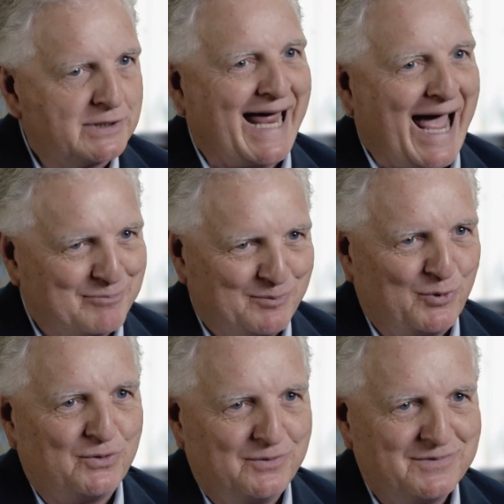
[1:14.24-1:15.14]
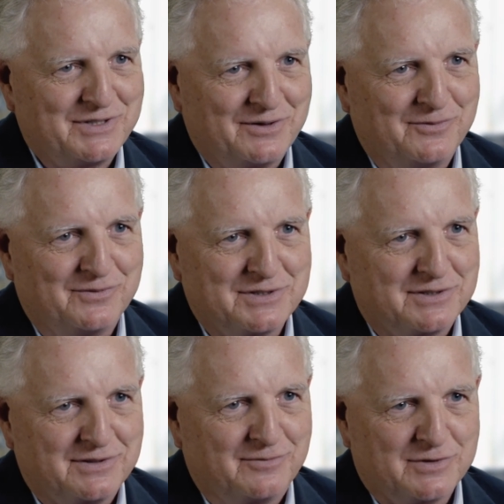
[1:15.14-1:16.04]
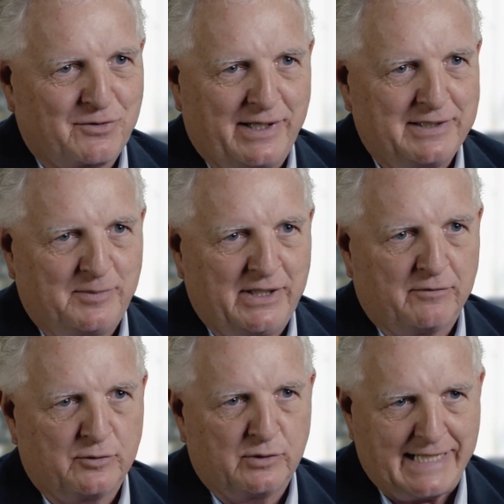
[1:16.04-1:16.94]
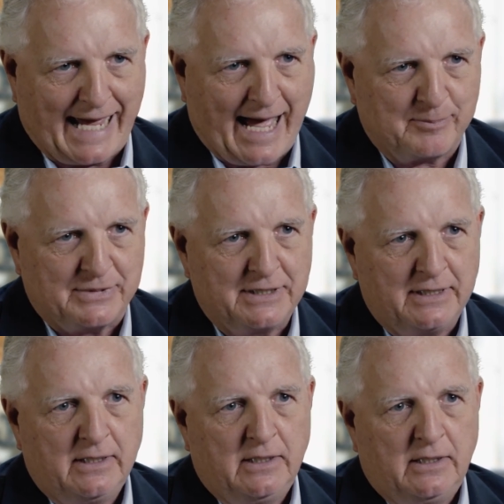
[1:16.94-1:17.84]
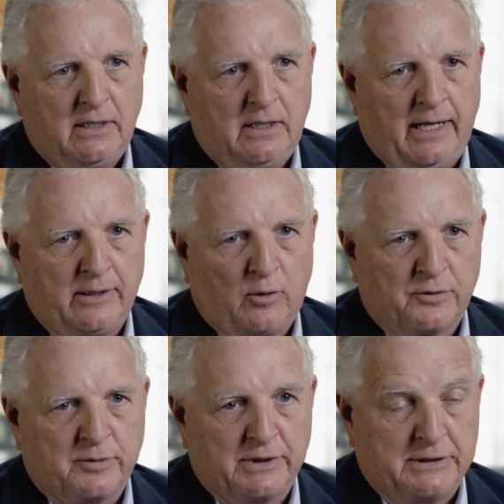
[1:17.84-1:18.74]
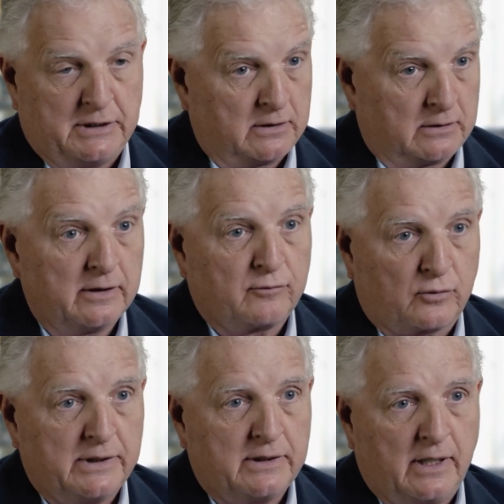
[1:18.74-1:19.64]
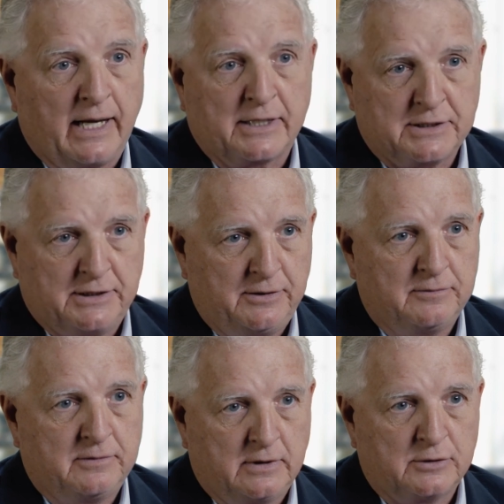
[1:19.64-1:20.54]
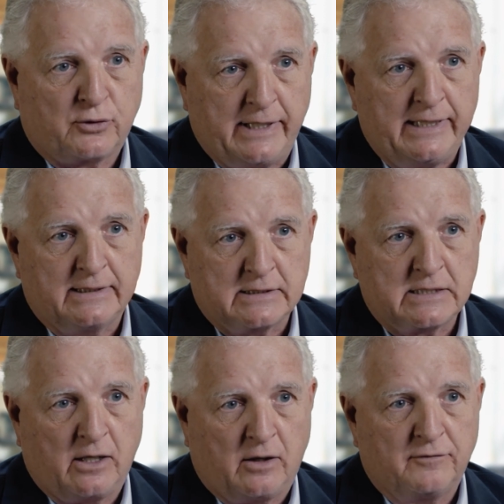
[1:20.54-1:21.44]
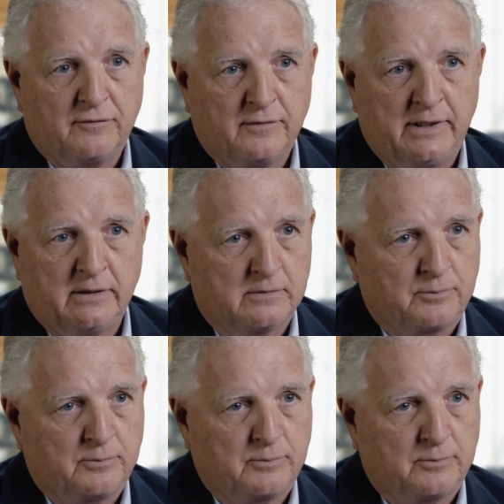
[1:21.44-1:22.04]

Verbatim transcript: adaptable, so it was, it was great to be able to adapt and ultimately to deliver it, execute the training itself in a